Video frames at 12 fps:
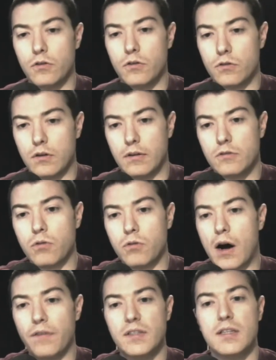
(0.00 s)

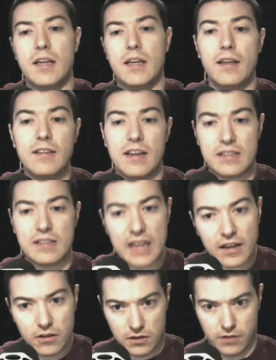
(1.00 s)
drafted in the
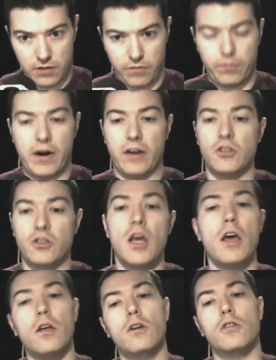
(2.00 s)
executive branch
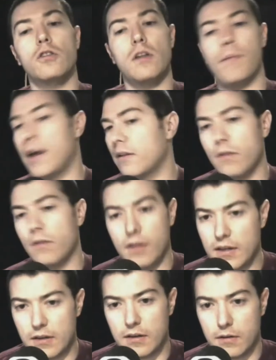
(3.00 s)
usually make it through
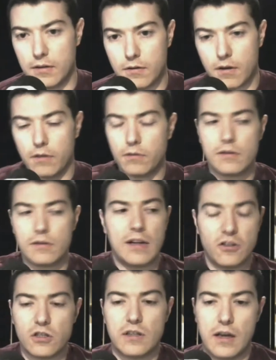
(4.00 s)
the
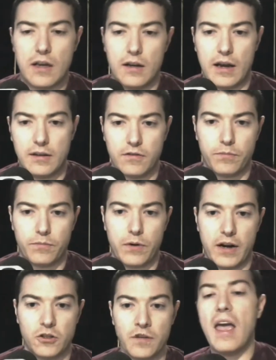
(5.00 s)
legislative branch.
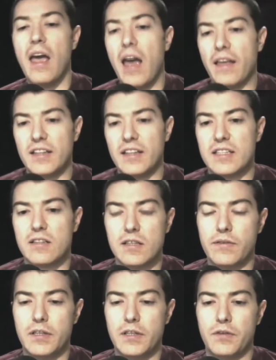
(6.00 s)
And this is also very
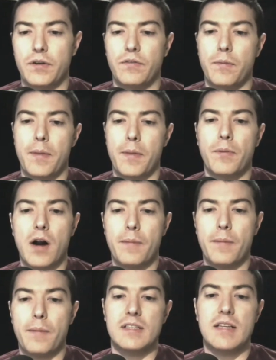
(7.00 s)
different from the Prime
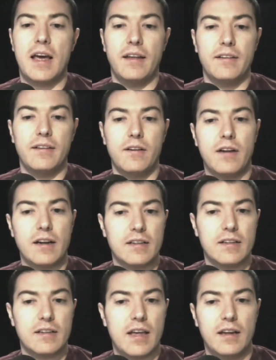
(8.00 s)
Minister in the United
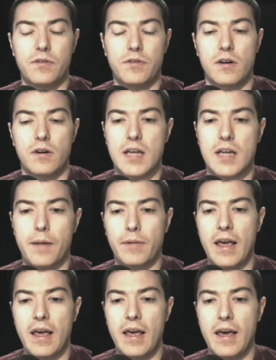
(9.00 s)
Kingdom, for example,
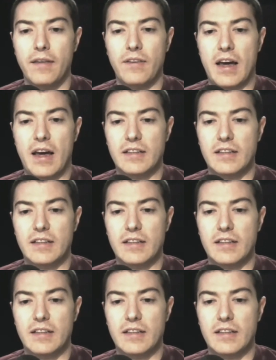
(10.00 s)
that